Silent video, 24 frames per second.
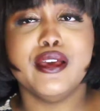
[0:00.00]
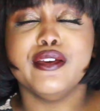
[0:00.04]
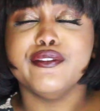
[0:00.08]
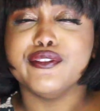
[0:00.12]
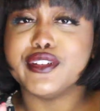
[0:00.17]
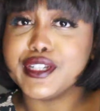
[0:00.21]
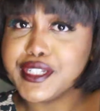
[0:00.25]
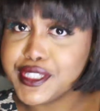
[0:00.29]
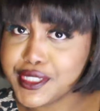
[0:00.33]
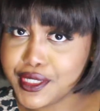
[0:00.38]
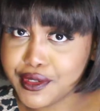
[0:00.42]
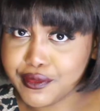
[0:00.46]

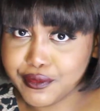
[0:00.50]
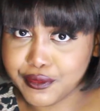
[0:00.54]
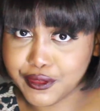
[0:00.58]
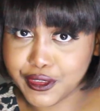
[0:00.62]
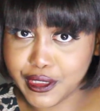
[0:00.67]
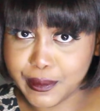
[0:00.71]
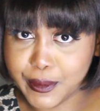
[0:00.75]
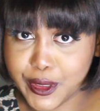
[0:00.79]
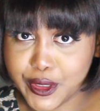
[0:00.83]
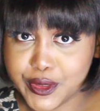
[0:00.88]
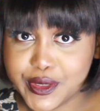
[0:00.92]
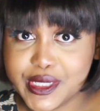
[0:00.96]
First and
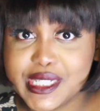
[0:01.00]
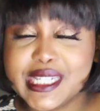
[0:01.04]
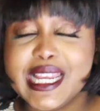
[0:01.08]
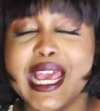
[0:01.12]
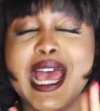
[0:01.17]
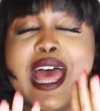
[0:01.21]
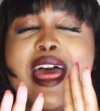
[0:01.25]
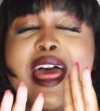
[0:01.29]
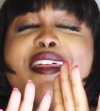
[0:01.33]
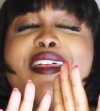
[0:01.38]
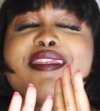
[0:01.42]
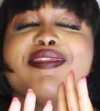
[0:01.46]
foremost,
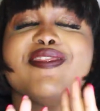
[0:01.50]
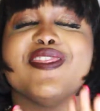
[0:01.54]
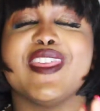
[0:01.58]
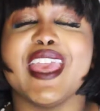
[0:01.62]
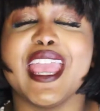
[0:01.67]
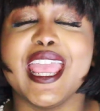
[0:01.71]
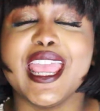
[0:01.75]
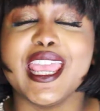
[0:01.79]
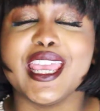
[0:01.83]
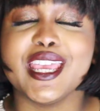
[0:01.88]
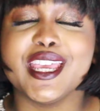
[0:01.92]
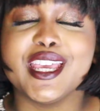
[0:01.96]

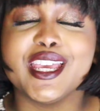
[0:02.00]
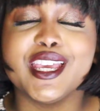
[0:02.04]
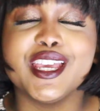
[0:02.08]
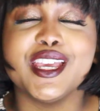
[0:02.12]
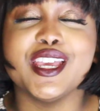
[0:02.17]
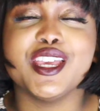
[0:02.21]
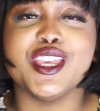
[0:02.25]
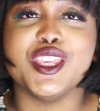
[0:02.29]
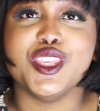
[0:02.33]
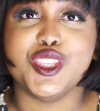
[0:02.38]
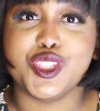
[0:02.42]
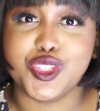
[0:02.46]
thank
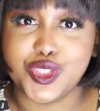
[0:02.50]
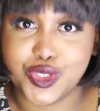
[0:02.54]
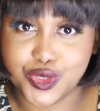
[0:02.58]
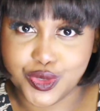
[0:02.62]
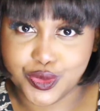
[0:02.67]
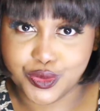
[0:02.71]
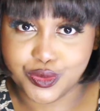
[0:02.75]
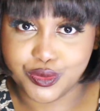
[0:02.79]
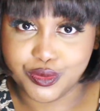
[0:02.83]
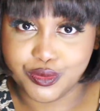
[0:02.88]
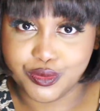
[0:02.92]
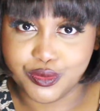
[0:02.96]

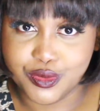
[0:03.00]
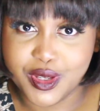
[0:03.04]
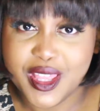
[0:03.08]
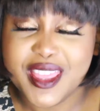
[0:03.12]
you.